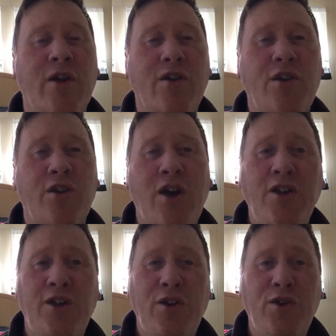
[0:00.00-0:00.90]
So
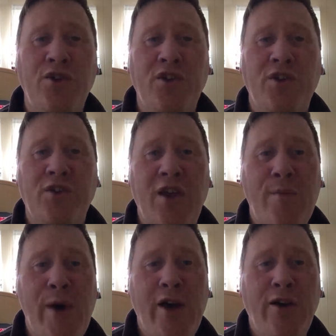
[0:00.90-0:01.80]
Gundit News is
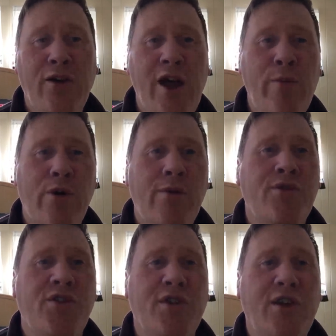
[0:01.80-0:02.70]
Mahir
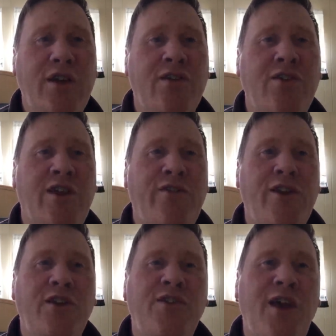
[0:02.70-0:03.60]
Abrams. He's living
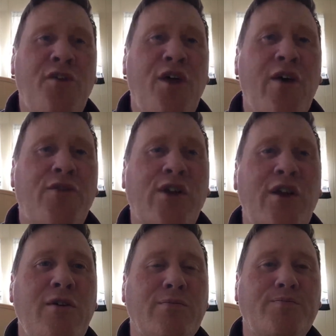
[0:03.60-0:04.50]
in South Africa.